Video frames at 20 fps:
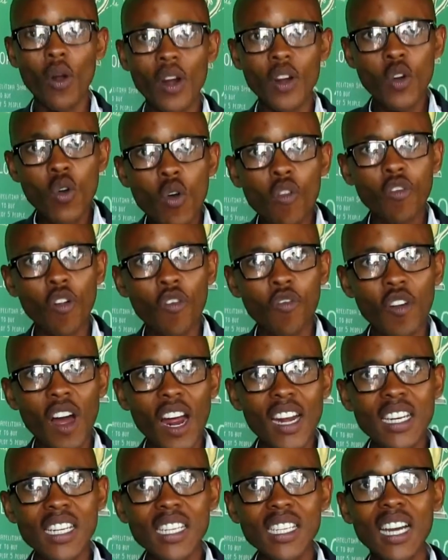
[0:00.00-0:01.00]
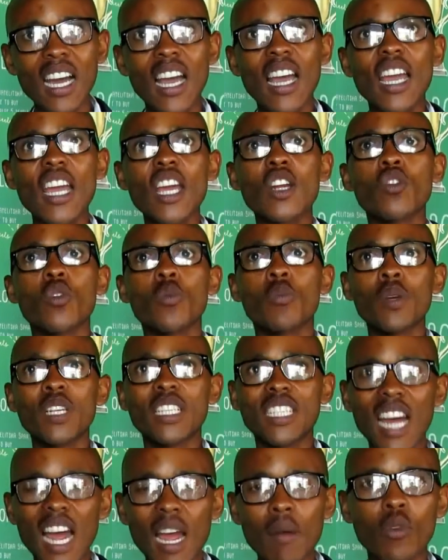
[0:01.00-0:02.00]
and look for funding. It will be
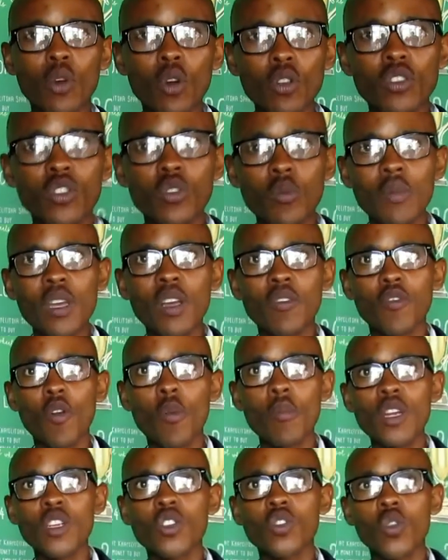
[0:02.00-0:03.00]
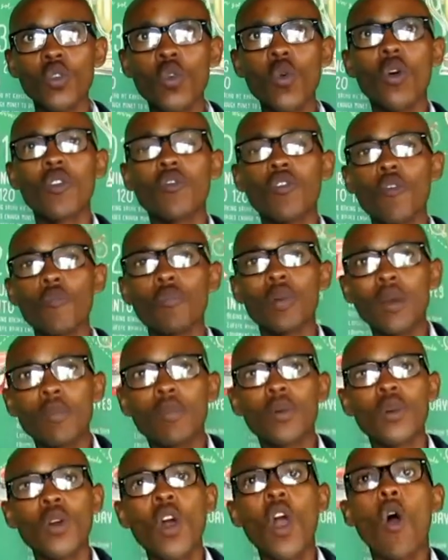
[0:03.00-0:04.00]
time consuming for me to look for
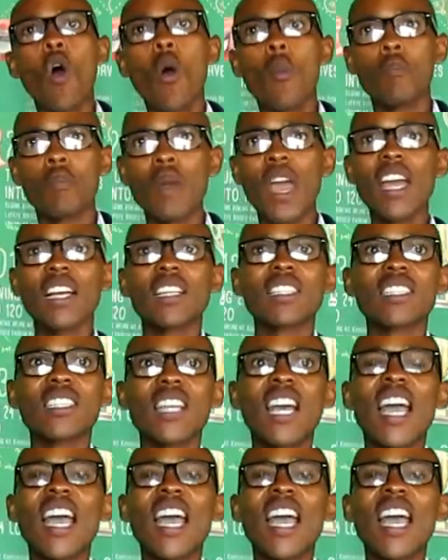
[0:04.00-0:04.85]
people or banks,